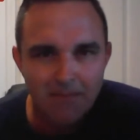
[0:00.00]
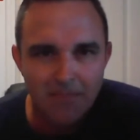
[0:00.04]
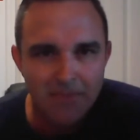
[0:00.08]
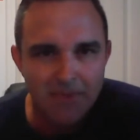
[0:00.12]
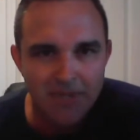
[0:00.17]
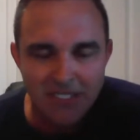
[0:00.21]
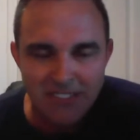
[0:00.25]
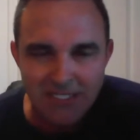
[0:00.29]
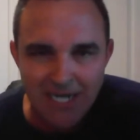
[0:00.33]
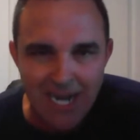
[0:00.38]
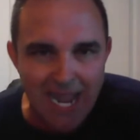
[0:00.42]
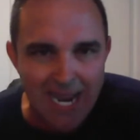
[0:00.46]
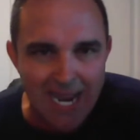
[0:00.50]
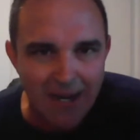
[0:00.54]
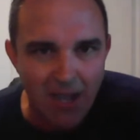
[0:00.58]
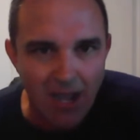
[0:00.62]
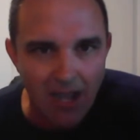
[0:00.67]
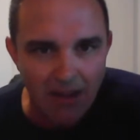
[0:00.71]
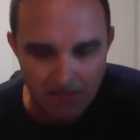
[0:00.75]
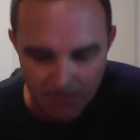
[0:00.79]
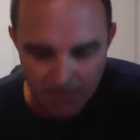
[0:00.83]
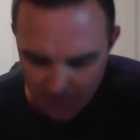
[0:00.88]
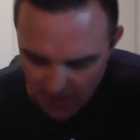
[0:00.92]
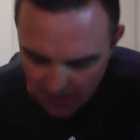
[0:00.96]
Doesn't add
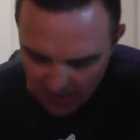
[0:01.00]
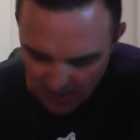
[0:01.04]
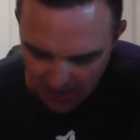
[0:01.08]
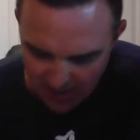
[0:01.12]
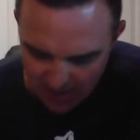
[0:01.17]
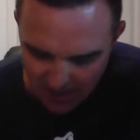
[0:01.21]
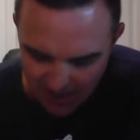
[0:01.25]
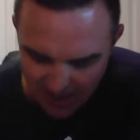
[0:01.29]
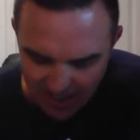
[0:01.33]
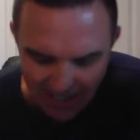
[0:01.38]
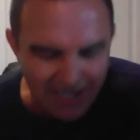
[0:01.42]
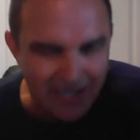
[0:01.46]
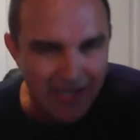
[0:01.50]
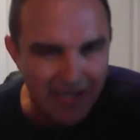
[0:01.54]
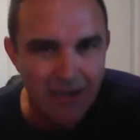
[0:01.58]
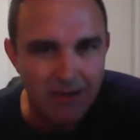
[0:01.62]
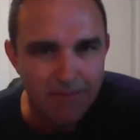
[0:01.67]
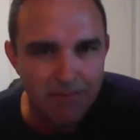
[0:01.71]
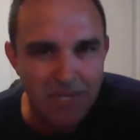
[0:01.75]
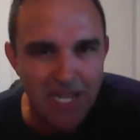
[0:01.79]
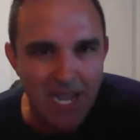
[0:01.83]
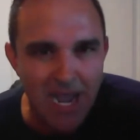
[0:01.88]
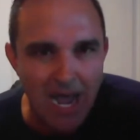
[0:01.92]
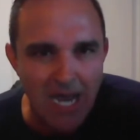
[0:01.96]
up.
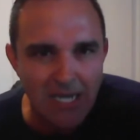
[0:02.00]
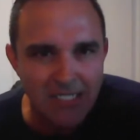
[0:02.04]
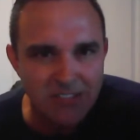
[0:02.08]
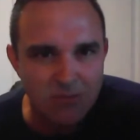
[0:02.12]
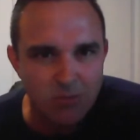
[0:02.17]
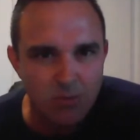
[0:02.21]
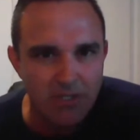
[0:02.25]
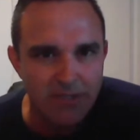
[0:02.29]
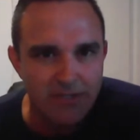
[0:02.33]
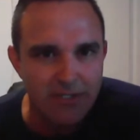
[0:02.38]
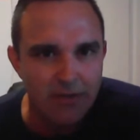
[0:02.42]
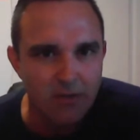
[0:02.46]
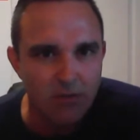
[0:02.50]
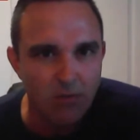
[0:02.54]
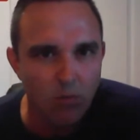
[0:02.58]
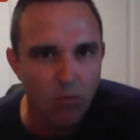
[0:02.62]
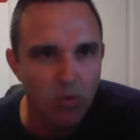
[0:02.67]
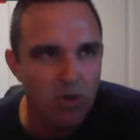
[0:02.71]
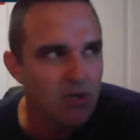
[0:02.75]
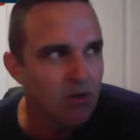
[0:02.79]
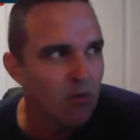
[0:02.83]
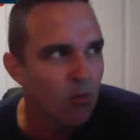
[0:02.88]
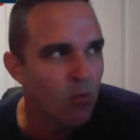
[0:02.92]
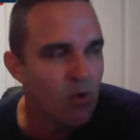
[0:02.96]
And be honest with you,
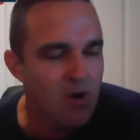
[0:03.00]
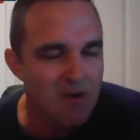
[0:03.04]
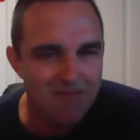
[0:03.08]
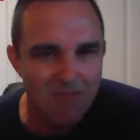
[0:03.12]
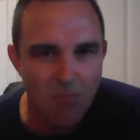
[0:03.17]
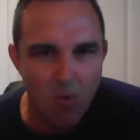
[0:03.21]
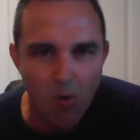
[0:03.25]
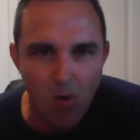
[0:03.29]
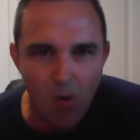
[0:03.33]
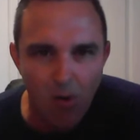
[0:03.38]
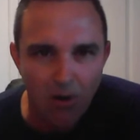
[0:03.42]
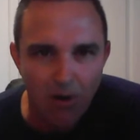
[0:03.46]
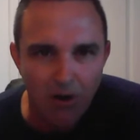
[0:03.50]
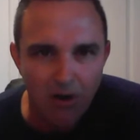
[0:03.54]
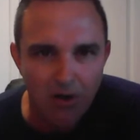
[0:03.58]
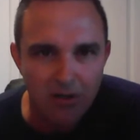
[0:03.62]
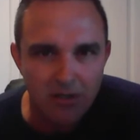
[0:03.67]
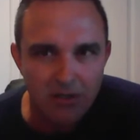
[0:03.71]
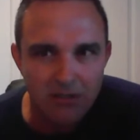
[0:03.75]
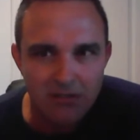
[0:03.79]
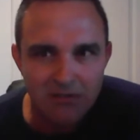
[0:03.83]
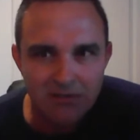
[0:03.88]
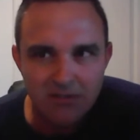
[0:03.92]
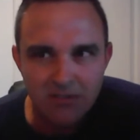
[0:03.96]
what
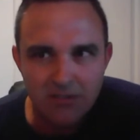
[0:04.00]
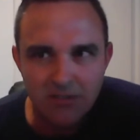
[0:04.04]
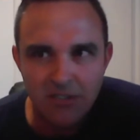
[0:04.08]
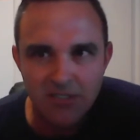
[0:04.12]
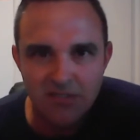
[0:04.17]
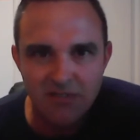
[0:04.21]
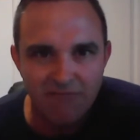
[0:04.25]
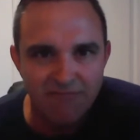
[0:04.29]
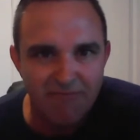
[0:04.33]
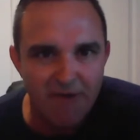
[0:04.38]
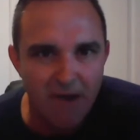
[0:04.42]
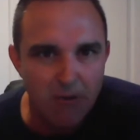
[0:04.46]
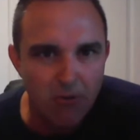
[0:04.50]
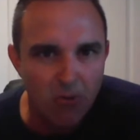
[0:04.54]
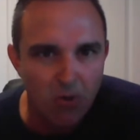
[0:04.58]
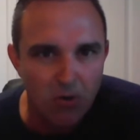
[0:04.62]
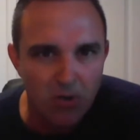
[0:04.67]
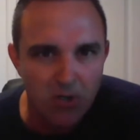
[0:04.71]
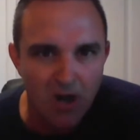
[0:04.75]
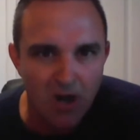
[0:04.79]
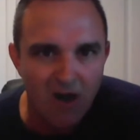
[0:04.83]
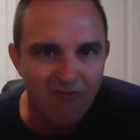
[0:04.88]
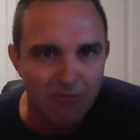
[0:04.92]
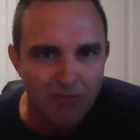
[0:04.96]
more could the federal
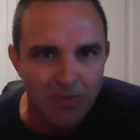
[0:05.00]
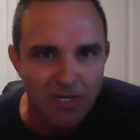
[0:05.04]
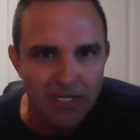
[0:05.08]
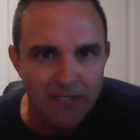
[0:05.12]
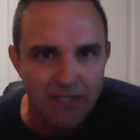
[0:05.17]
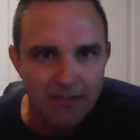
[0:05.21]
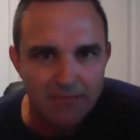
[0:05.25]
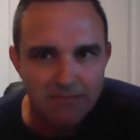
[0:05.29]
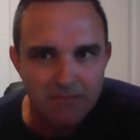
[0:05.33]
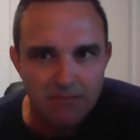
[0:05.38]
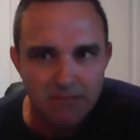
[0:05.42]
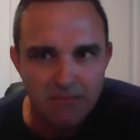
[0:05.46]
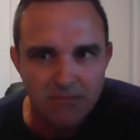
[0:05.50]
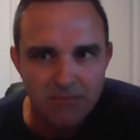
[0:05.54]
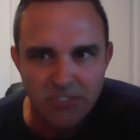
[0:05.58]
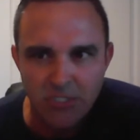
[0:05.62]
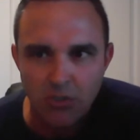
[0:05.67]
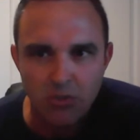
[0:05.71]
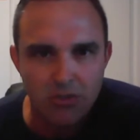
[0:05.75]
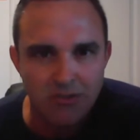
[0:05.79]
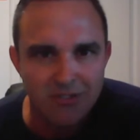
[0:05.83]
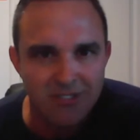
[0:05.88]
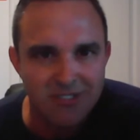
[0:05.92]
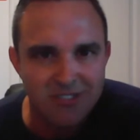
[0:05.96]
government
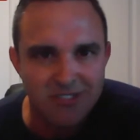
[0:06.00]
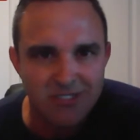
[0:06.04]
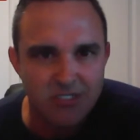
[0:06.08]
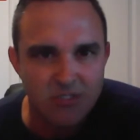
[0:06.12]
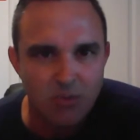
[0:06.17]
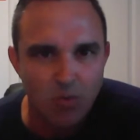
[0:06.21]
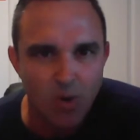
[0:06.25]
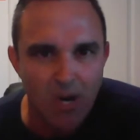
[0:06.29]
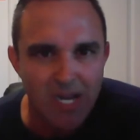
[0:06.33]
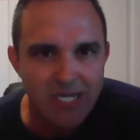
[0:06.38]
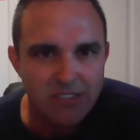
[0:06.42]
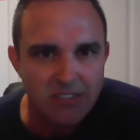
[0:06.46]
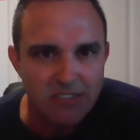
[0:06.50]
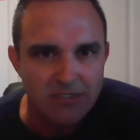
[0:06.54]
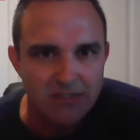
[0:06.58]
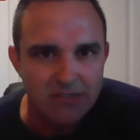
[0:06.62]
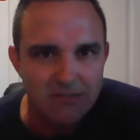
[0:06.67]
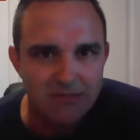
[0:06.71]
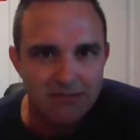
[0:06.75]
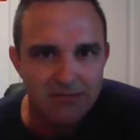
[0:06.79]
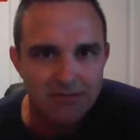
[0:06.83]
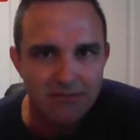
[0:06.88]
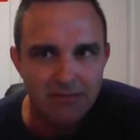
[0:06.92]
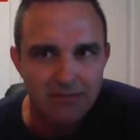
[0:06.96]
do in this situation?
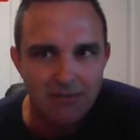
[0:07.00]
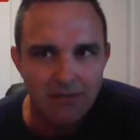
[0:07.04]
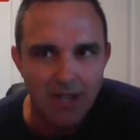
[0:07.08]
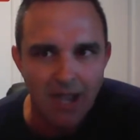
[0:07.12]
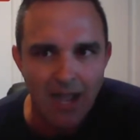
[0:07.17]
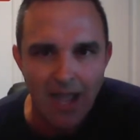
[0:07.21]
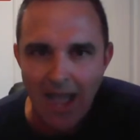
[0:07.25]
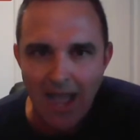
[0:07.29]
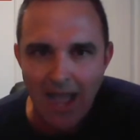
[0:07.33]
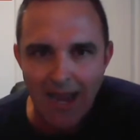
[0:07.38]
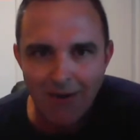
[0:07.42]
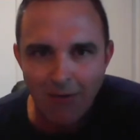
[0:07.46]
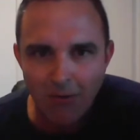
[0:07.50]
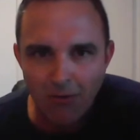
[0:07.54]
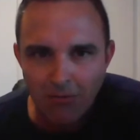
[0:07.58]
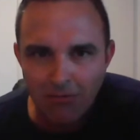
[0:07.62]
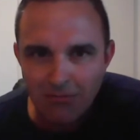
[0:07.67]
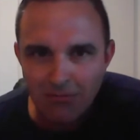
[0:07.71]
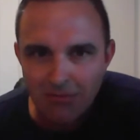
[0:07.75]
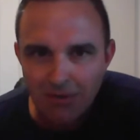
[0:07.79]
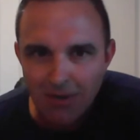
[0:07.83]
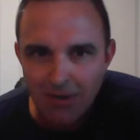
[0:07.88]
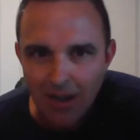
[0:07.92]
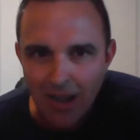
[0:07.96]
I
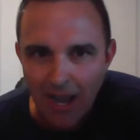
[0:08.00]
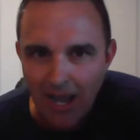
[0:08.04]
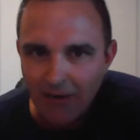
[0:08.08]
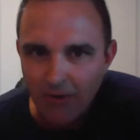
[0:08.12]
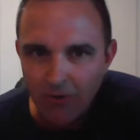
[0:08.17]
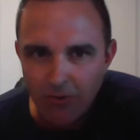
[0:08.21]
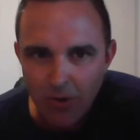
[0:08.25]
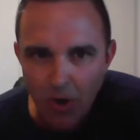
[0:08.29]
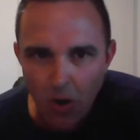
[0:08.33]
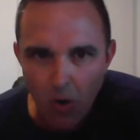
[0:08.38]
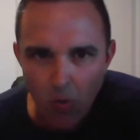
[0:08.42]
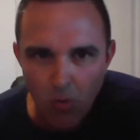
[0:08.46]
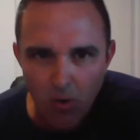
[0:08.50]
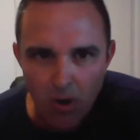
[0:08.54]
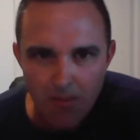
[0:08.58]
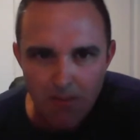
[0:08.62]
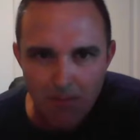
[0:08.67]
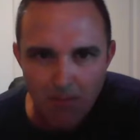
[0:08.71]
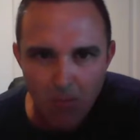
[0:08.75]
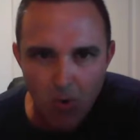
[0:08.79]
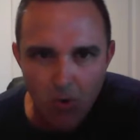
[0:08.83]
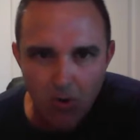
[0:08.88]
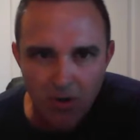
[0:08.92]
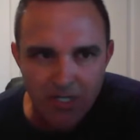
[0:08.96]
don't know what
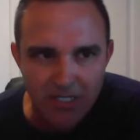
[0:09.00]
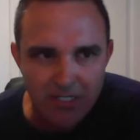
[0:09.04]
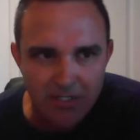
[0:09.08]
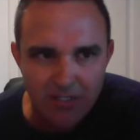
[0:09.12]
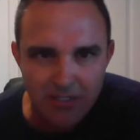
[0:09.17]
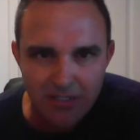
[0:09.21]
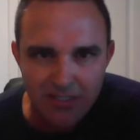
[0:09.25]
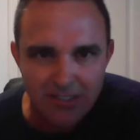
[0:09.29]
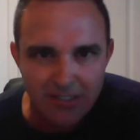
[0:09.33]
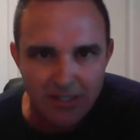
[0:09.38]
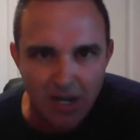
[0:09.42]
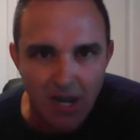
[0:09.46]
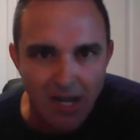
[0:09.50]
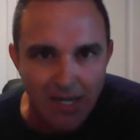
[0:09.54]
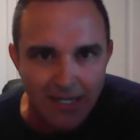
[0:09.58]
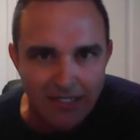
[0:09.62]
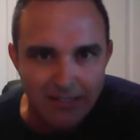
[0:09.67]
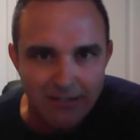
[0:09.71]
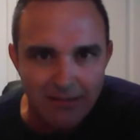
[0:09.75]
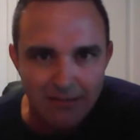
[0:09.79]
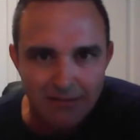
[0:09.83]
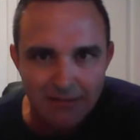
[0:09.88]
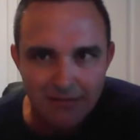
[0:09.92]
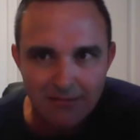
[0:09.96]
more he could have done.